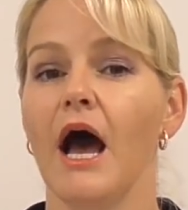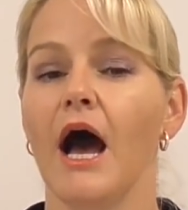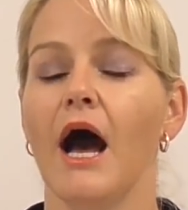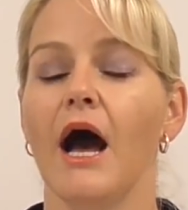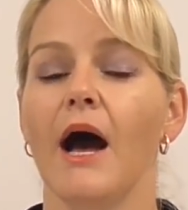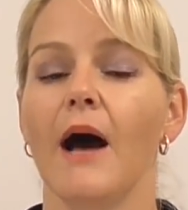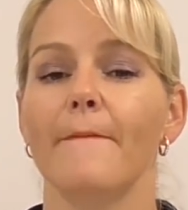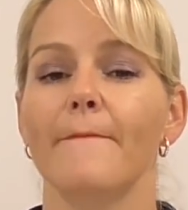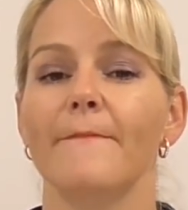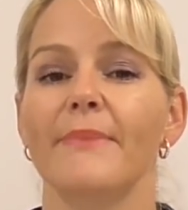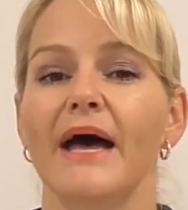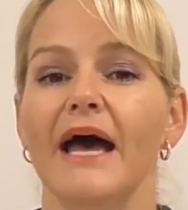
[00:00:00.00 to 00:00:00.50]

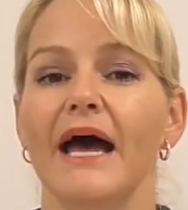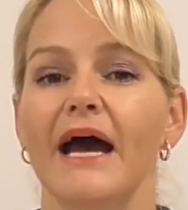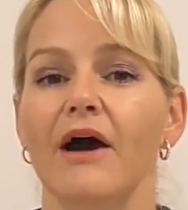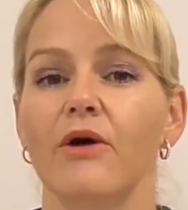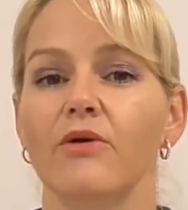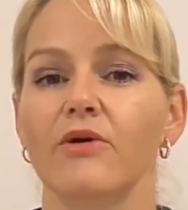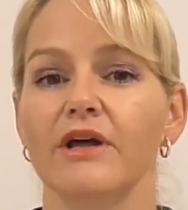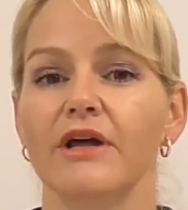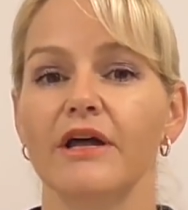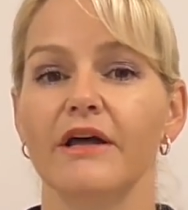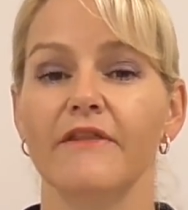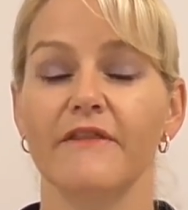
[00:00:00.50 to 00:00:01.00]

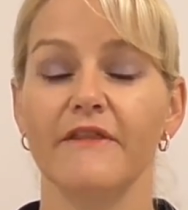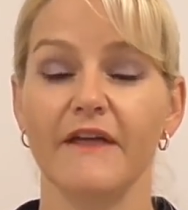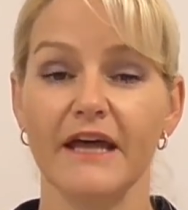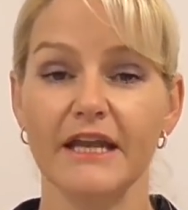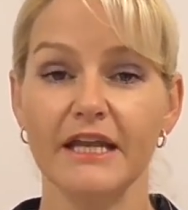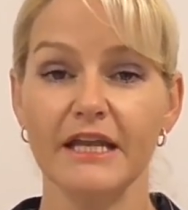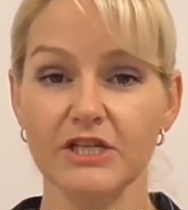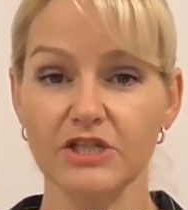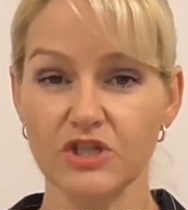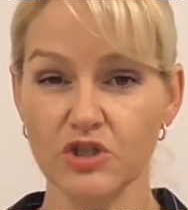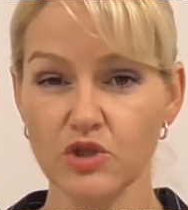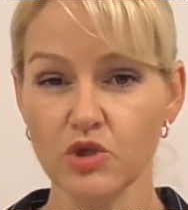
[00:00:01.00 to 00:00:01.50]
powder
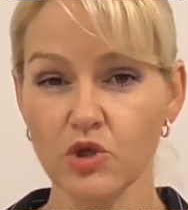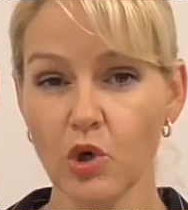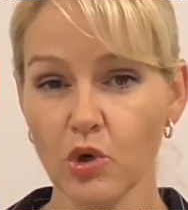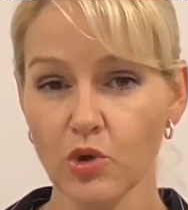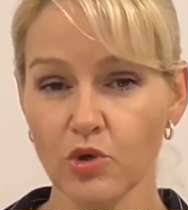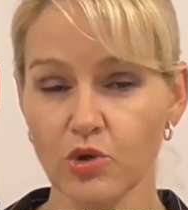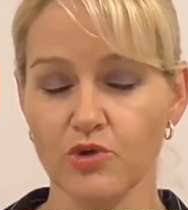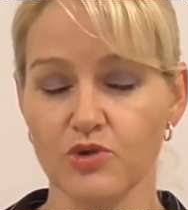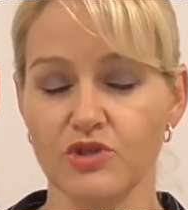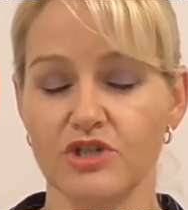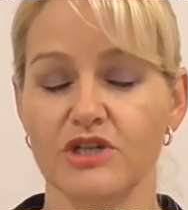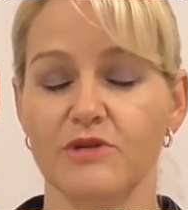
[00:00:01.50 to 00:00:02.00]
that is
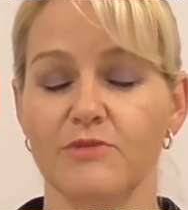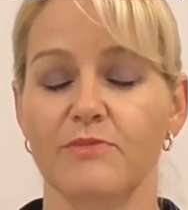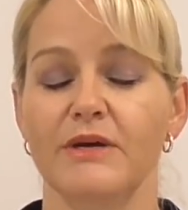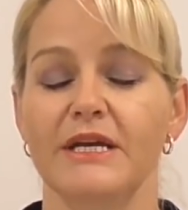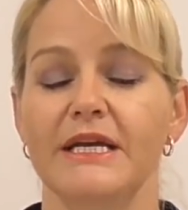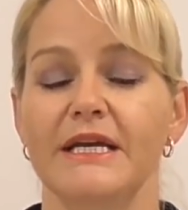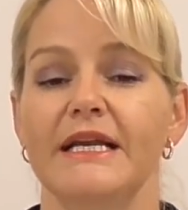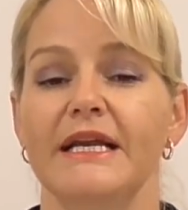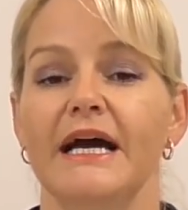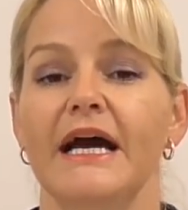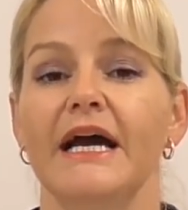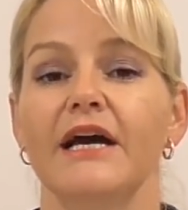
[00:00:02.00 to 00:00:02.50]
not good to
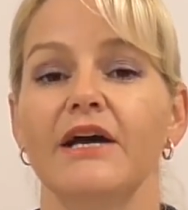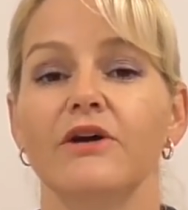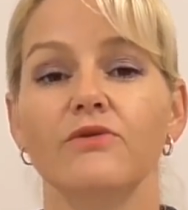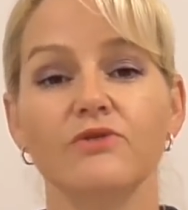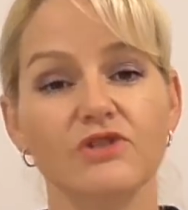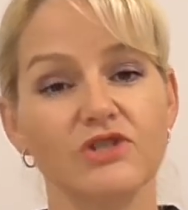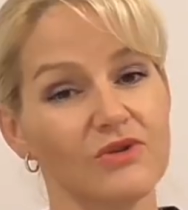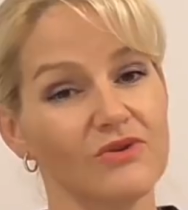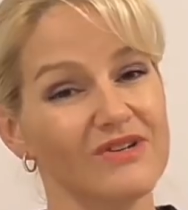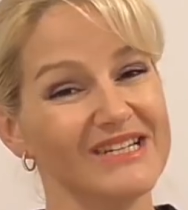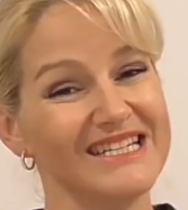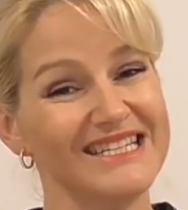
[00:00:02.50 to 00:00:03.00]
be
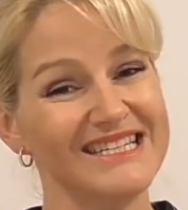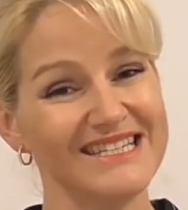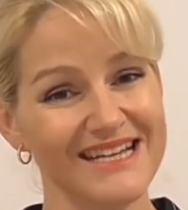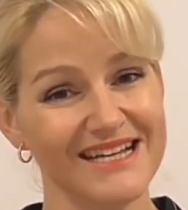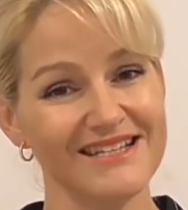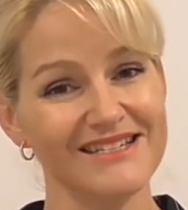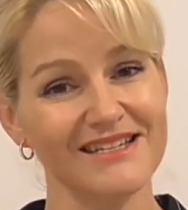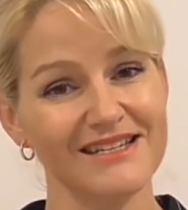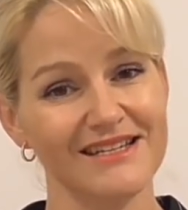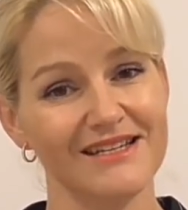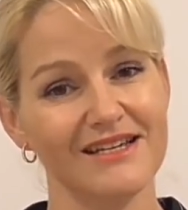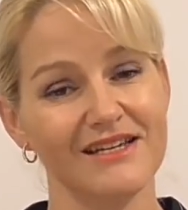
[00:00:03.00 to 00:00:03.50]
inhaled, so it
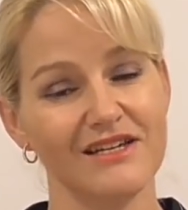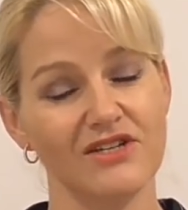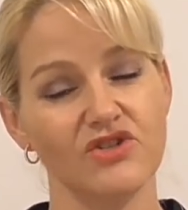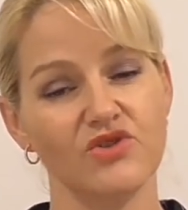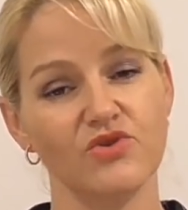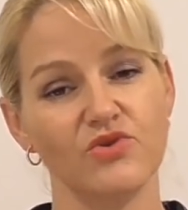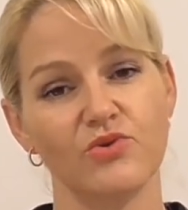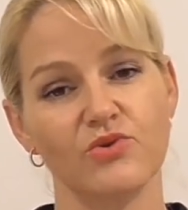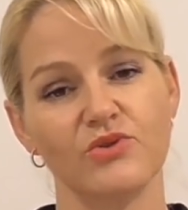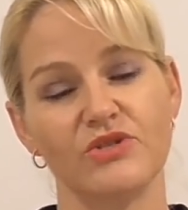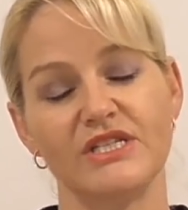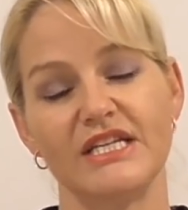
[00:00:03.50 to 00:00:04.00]
doesn't get
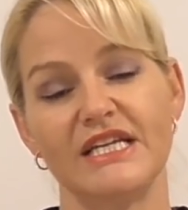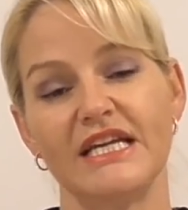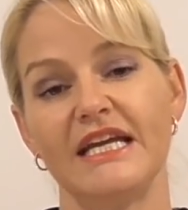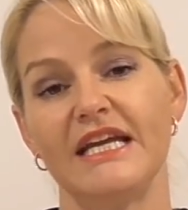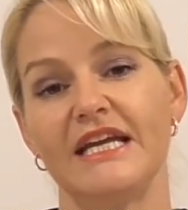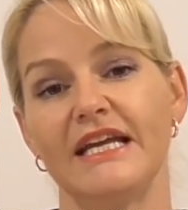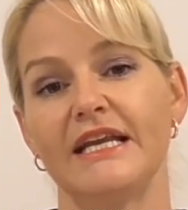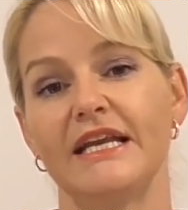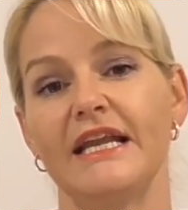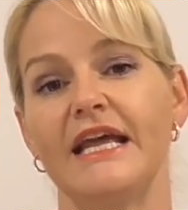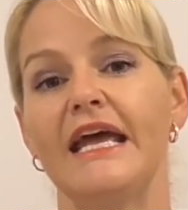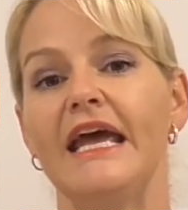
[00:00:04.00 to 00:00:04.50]
used
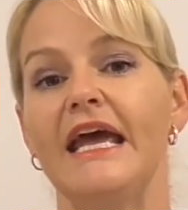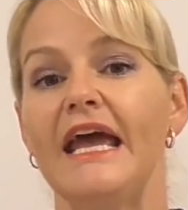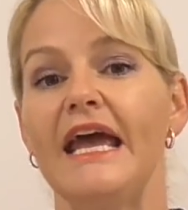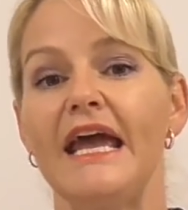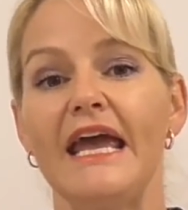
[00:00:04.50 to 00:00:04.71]
in